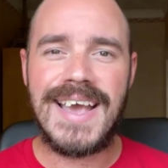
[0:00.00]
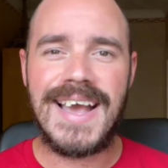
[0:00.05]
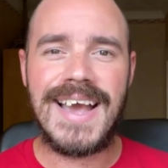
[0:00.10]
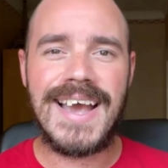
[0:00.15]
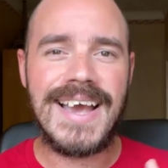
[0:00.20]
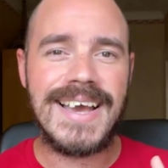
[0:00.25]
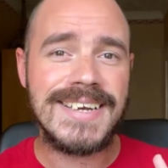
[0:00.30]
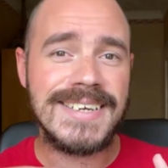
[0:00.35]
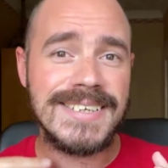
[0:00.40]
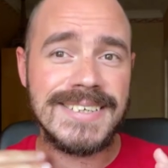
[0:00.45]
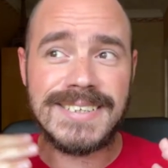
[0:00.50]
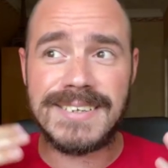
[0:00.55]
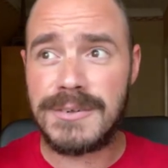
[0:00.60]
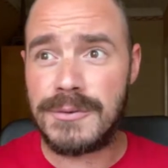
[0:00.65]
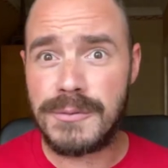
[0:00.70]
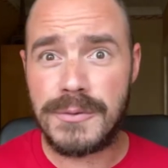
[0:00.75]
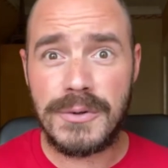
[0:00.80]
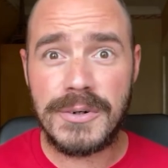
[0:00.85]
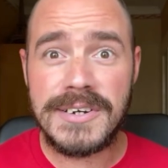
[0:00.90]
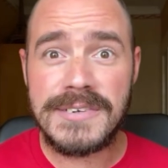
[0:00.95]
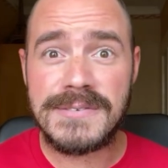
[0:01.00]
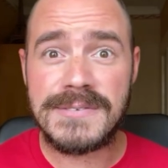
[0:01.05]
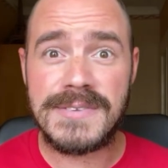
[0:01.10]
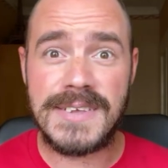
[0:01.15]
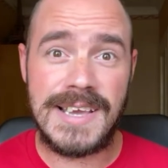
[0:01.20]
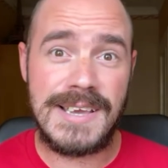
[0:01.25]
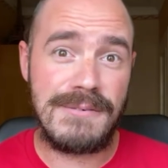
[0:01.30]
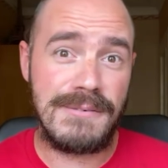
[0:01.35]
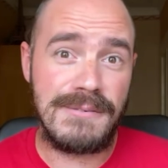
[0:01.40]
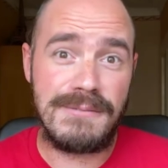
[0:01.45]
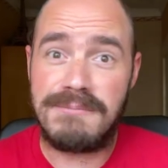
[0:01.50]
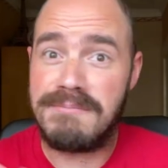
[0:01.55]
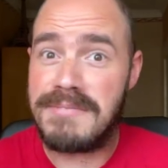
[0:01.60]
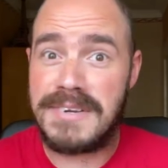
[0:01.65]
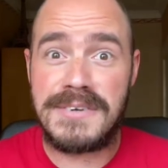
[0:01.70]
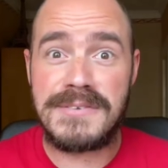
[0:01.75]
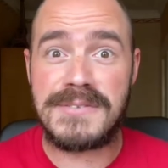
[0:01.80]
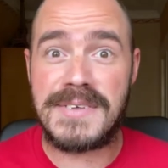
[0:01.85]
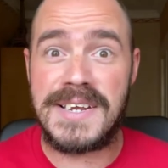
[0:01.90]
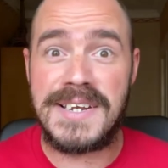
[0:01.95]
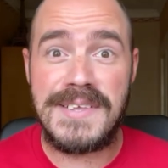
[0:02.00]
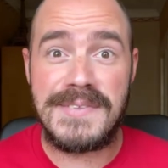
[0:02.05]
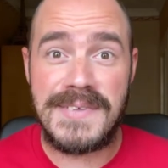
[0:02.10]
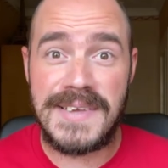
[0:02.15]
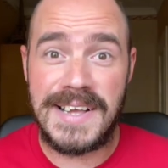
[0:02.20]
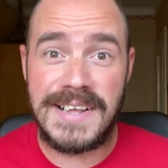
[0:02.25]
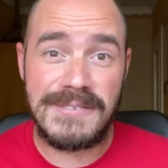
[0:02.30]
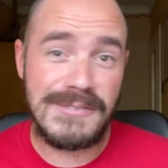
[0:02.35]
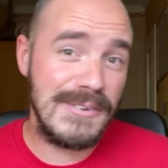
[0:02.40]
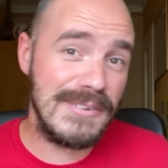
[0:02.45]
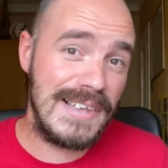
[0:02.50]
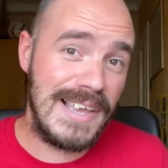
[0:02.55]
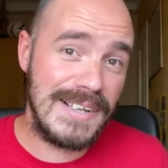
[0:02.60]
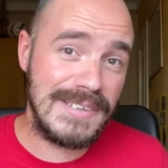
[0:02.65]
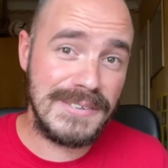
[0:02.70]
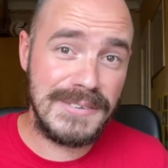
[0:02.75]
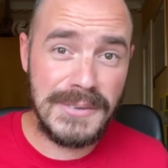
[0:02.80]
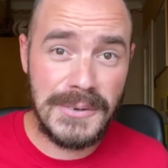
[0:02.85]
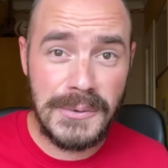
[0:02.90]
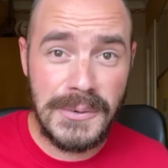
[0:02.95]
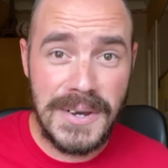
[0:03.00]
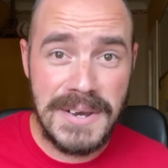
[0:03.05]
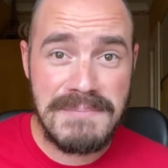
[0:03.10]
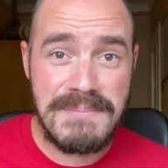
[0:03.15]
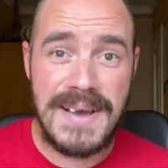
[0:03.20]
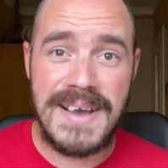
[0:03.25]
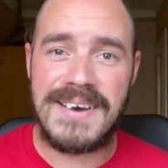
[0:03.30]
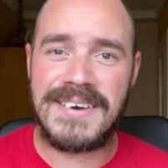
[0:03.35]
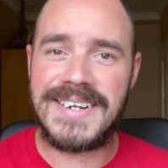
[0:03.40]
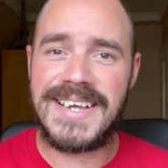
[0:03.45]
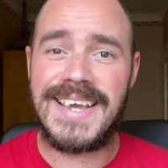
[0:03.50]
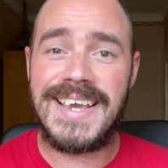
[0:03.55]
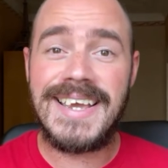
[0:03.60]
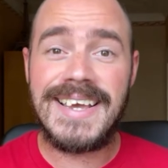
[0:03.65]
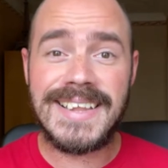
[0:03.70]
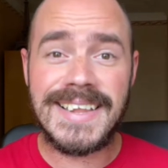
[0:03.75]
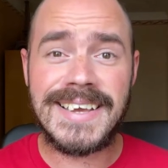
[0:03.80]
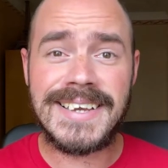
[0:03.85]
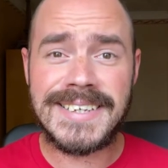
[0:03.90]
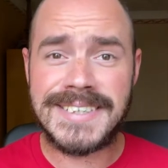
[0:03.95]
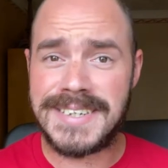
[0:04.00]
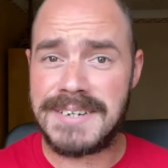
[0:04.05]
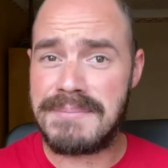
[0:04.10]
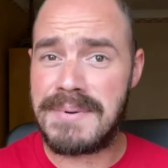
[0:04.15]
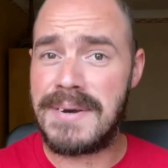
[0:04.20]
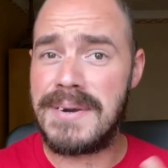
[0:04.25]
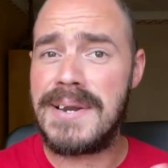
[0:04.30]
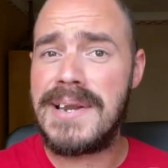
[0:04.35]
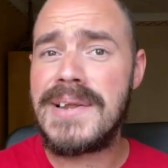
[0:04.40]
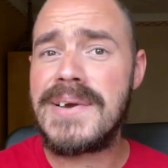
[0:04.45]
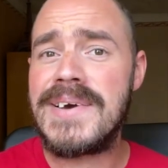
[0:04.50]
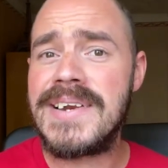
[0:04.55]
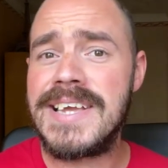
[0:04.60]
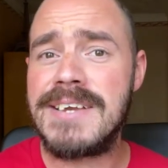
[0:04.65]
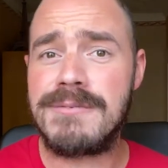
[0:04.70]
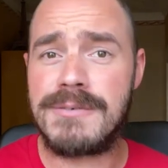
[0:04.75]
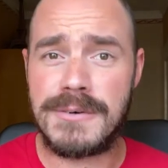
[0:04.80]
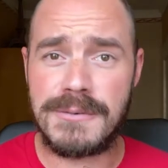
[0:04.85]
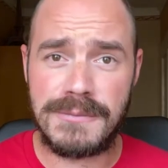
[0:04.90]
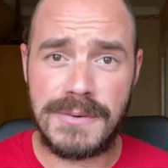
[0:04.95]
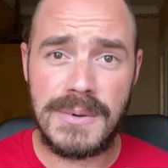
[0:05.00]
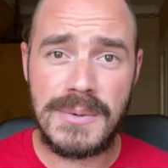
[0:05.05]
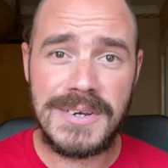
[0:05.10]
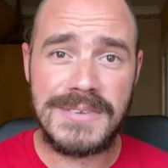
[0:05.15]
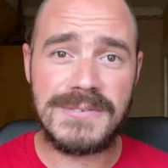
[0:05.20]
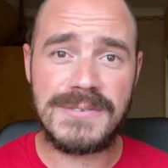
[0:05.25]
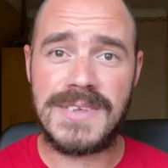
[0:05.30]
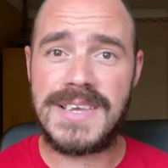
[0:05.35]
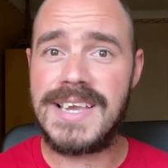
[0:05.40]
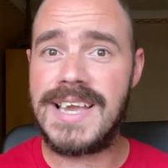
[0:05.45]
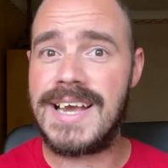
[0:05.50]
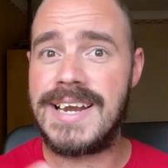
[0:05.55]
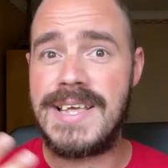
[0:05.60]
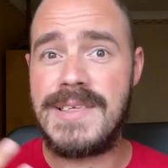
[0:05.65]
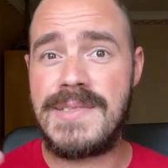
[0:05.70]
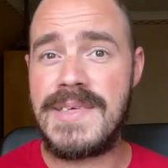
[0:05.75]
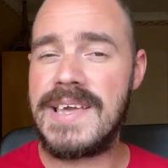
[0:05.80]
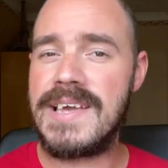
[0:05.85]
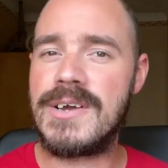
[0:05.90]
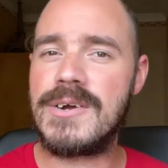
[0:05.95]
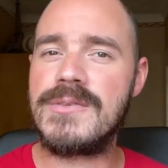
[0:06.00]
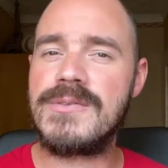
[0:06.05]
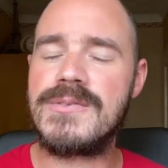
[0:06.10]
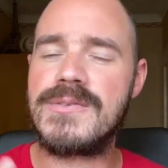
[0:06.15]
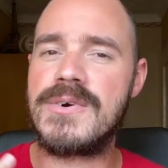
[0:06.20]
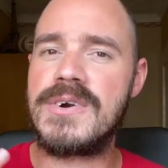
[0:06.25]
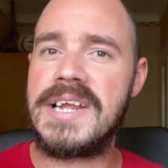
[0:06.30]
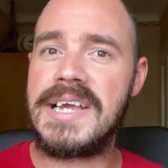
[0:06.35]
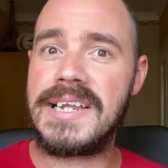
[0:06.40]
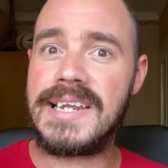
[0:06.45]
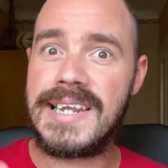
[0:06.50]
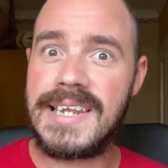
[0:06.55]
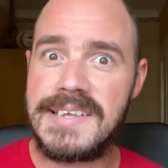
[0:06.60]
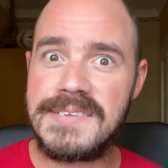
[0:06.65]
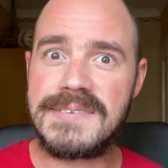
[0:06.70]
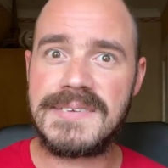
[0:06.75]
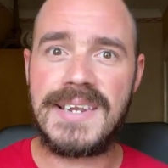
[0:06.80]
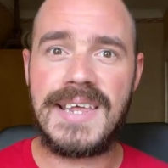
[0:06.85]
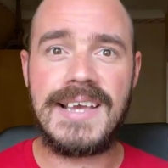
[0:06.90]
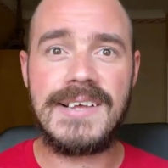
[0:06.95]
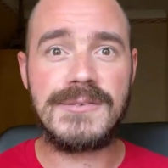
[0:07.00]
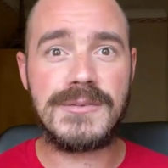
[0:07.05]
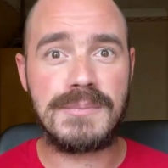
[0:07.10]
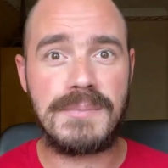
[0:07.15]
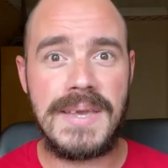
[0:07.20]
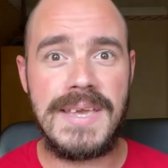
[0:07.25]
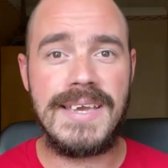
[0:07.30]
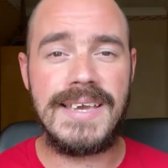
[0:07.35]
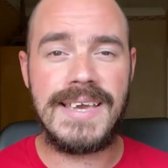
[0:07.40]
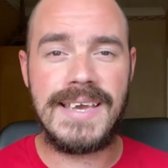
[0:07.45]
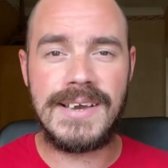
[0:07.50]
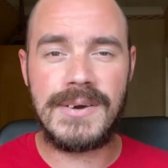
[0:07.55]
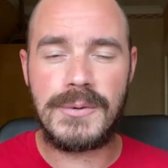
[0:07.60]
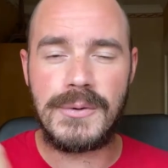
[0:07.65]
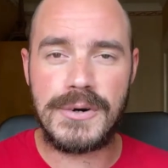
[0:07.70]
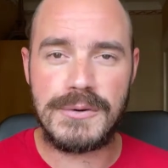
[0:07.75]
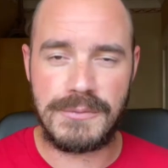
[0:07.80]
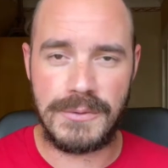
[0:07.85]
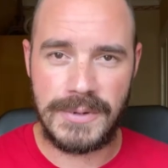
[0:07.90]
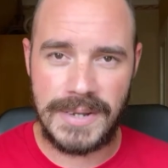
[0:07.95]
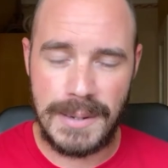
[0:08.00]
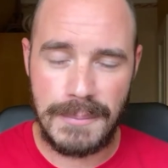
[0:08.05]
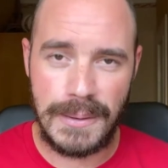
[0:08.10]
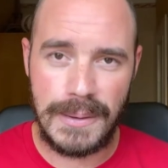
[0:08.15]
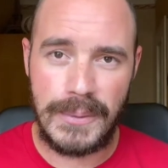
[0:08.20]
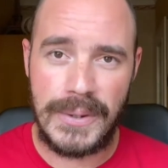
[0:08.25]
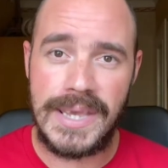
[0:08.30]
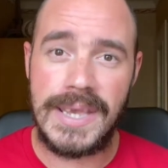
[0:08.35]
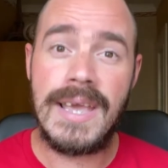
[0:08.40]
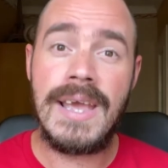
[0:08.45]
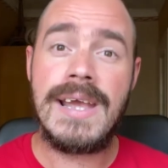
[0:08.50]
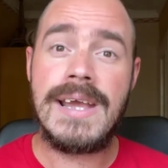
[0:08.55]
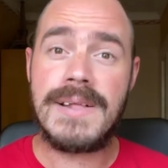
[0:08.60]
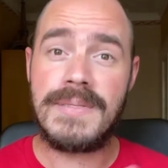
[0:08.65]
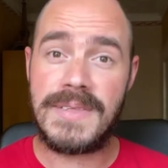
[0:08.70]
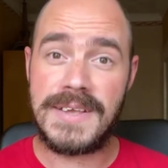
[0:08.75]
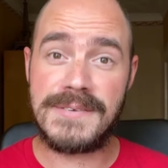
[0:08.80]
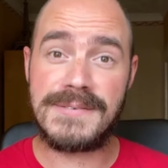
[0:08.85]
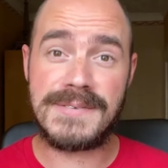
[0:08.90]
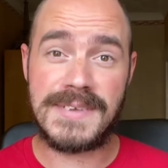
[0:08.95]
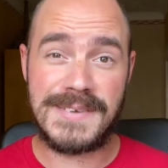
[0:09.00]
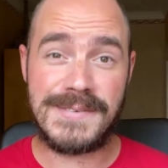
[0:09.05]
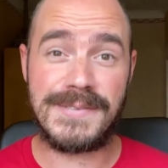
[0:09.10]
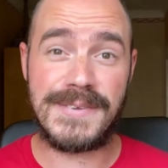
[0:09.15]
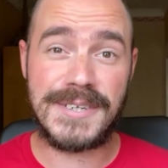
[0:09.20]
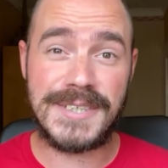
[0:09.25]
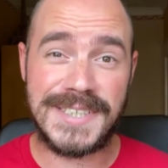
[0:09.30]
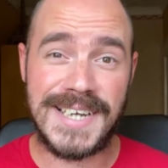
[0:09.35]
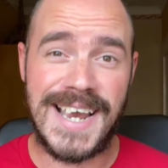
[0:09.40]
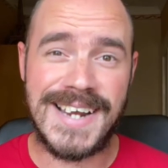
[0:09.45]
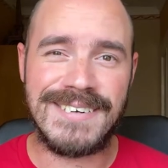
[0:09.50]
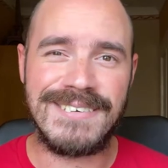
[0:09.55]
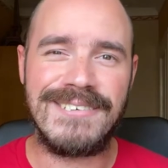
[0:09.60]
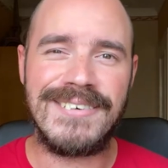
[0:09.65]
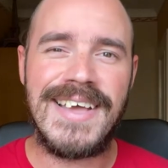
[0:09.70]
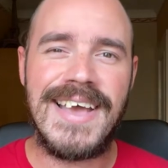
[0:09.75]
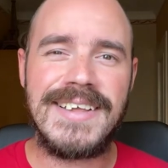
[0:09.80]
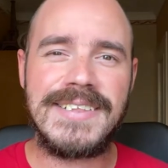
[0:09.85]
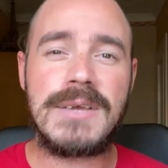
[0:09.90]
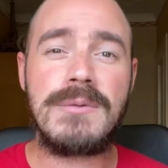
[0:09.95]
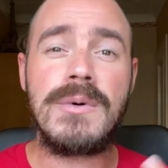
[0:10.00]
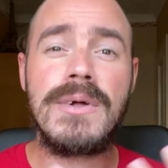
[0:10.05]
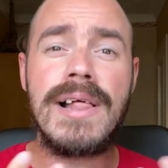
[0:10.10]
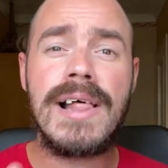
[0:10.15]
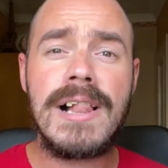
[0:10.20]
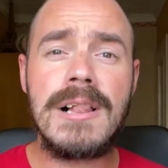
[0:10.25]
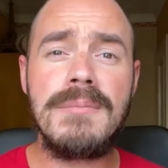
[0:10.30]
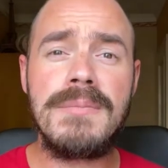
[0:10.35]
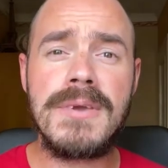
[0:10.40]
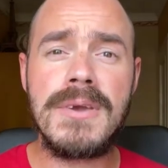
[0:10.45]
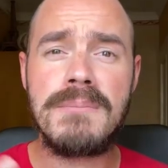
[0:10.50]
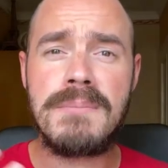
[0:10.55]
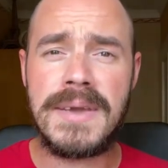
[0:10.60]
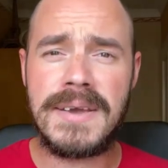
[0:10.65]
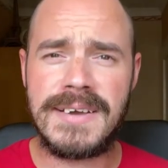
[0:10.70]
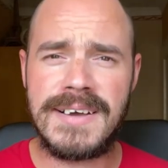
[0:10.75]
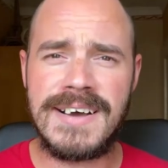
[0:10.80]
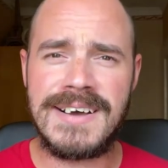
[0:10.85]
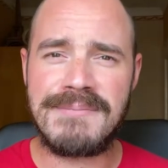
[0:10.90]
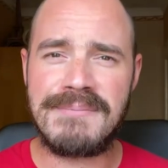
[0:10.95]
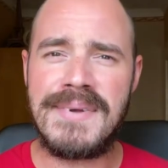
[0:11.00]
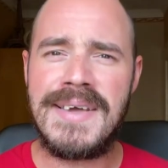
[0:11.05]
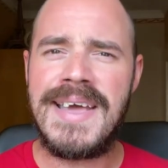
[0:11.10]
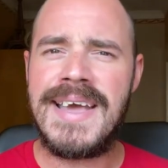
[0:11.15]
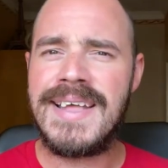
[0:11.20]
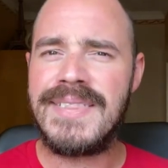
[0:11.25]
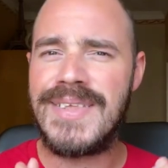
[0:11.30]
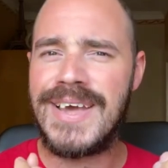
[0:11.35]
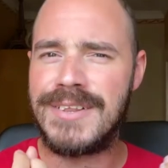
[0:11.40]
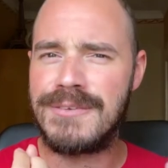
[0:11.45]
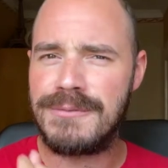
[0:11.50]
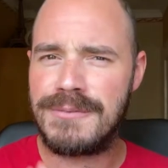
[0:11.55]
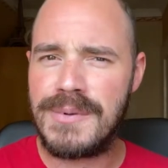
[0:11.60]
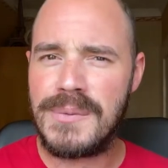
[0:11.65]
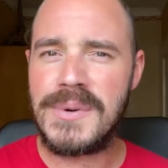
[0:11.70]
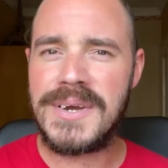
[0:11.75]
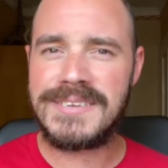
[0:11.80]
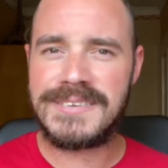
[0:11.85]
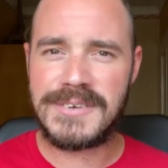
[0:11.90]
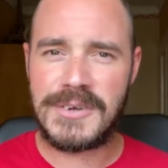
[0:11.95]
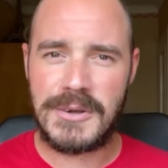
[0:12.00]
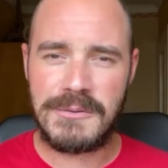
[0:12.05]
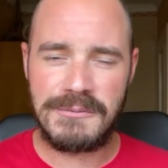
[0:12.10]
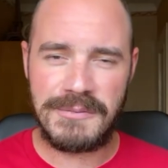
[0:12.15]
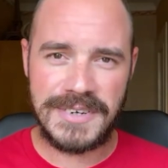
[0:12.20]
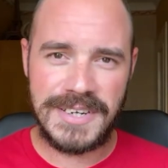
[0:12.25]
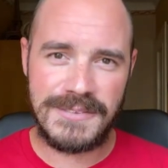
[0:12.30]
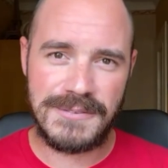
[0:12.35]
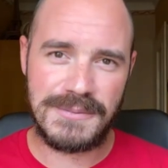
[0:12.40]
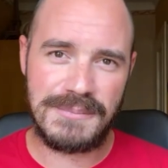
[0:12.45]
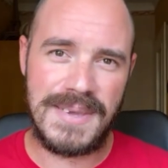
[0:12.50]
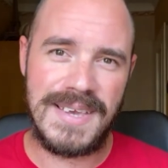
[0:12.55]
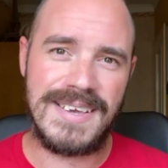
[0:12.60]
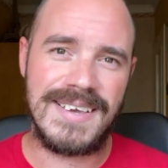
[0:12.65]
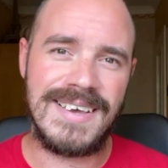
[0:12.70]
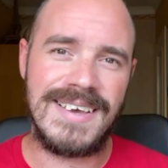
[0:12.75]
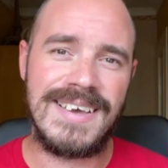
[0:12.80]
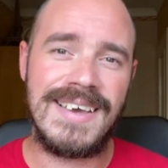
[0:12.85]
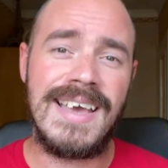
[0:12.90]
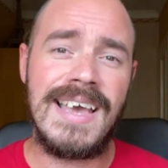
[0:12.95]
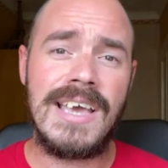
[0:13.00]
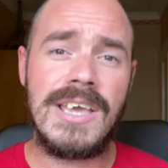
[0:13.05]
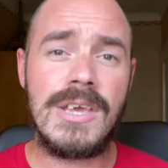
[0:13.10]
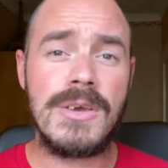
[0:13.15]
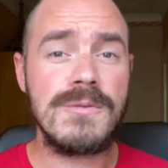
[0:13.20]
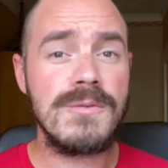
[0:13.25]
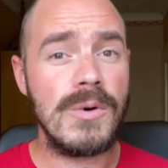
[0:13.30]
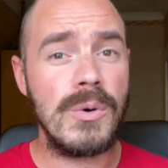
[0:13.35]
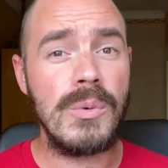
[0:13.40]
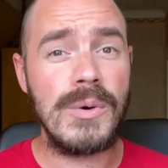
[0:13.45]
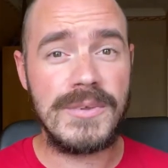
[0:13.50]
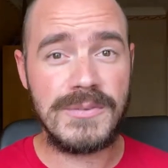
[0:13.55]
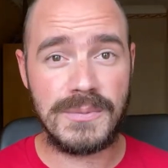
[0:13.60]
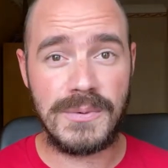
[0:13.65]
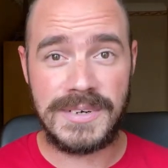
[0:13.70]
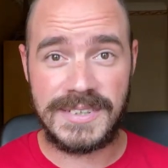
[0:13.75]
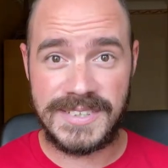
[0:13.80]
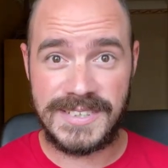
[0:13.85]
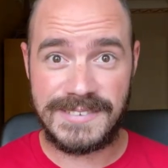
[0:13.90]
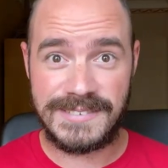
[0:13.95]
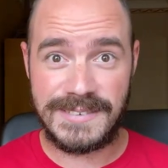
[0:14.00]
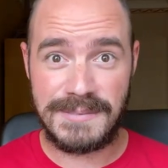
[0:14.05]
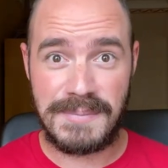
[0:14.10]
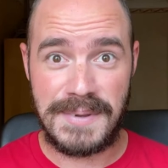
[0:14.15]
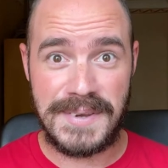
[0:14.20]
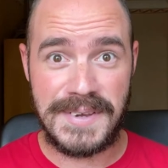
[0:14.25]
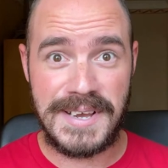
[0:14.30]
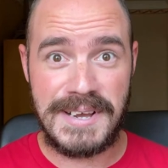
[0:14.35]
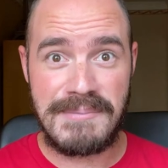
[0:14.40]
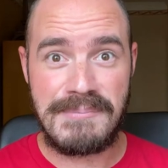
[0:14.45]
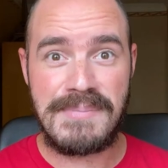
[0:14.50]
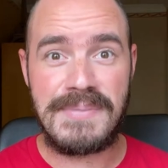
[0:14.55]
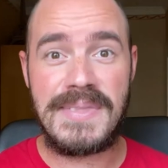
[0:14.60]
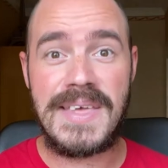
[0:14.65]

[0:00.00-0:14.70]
And of course, if there's anything else you'd like to know about English, about learning for fluency, anything concerning listening, speaking, or vocabulary, this is the channel that will help you become that fluent, confident speaker you've always wanted to become.